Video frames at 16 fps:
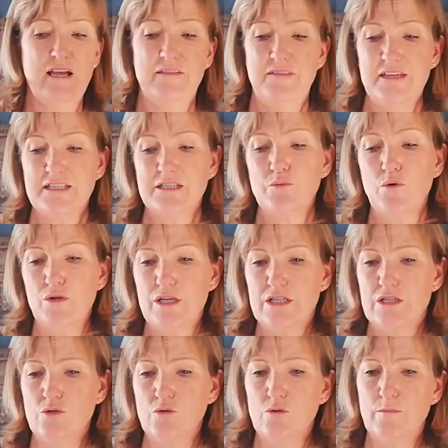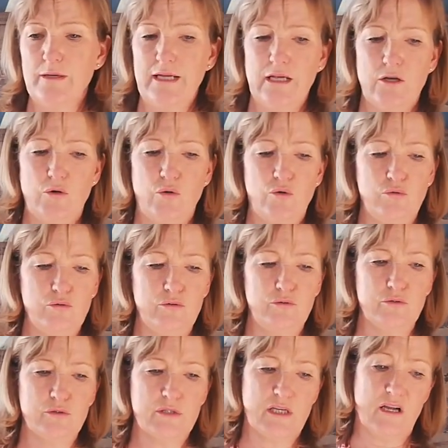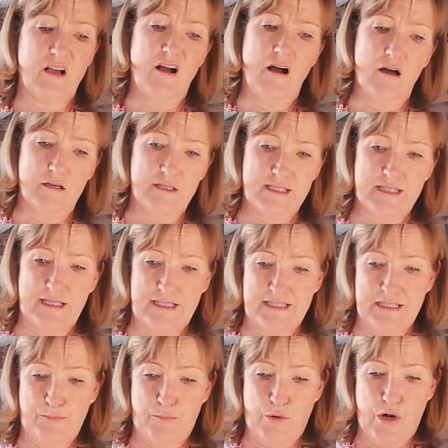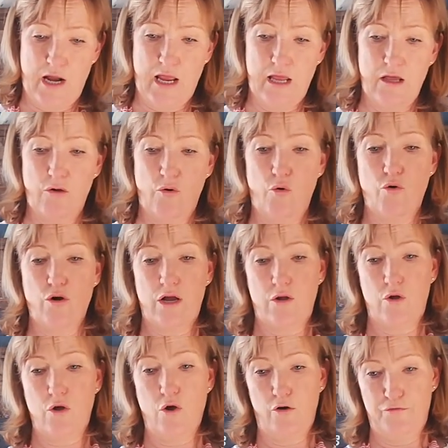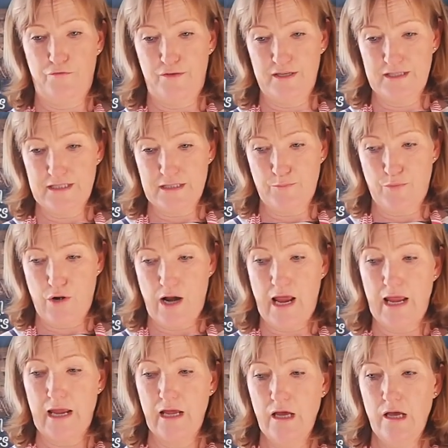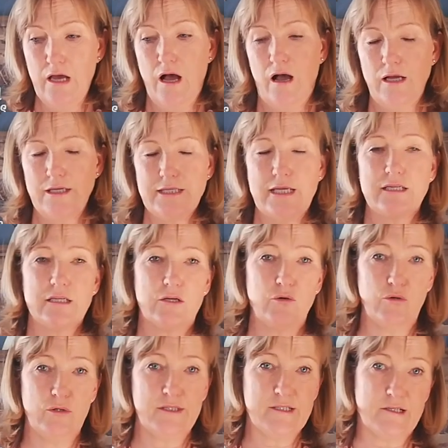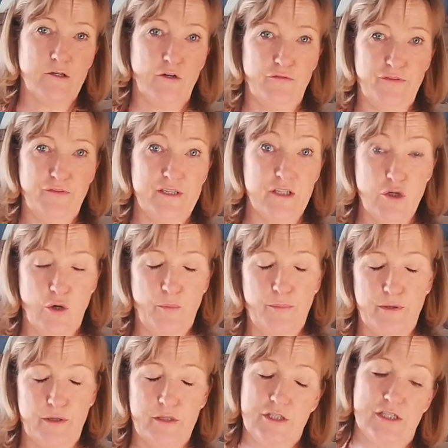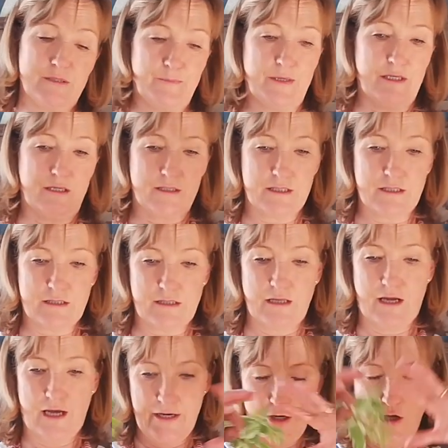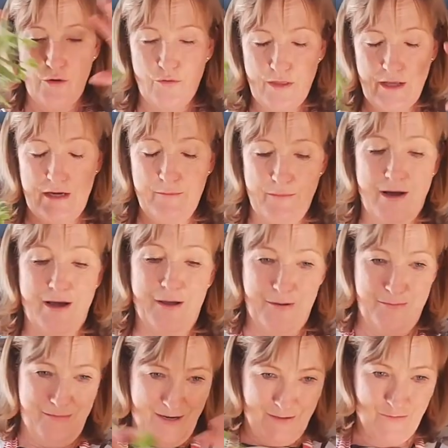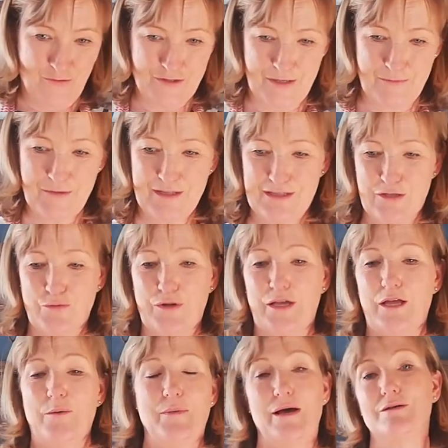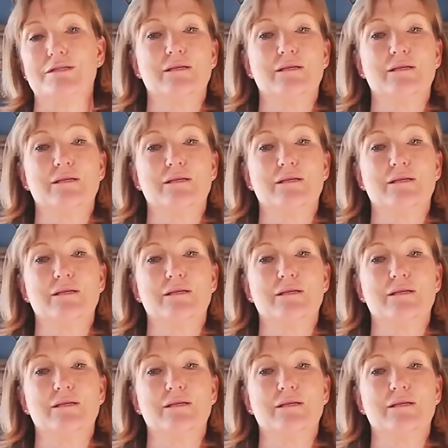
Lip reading: This one is normally called a casket spray or a coffin spray. I tend to call it a coffin topper, just because I know then in my own mind what I'm talking about,